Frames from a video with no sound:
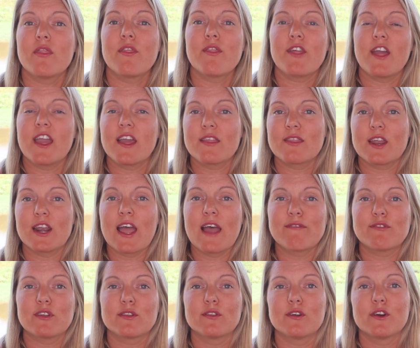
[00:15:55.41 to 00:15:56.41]
thing than
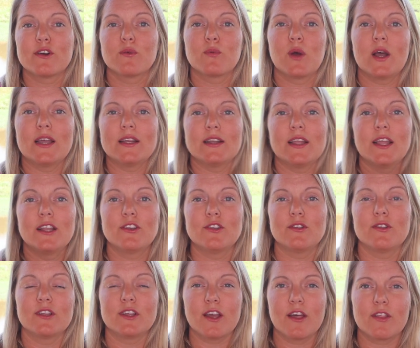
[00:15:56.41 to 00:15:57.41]
have to learn one and
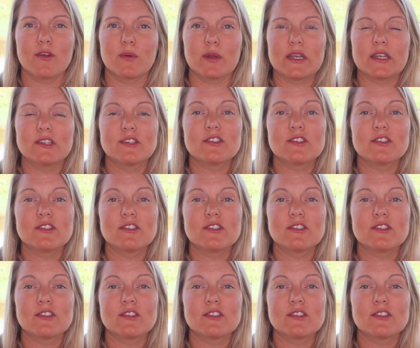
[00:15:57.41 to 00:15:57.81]
do the other one.